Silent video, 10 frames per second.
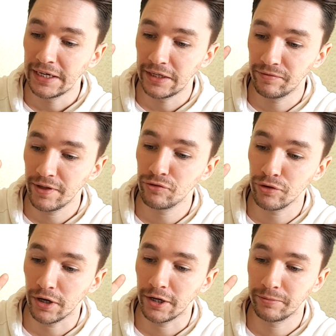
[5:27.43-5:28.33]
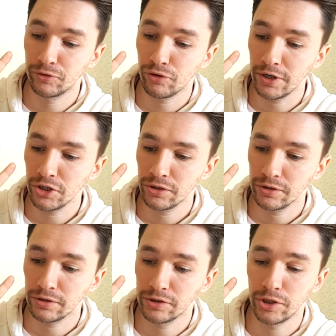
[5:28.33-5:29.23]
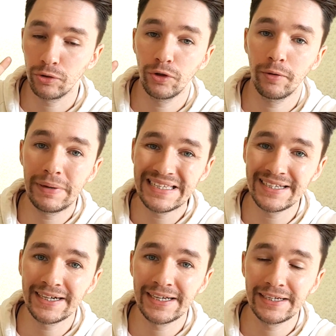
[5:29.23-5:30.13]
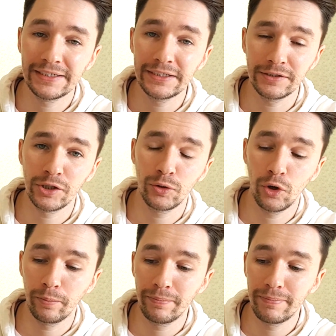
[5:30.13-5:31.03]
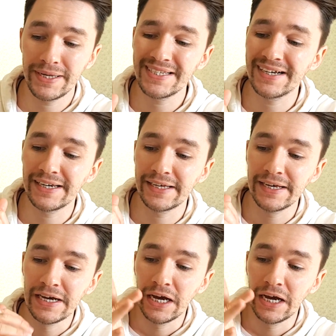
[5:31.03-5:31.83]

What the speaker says: Inventory arbitrage. So you're basically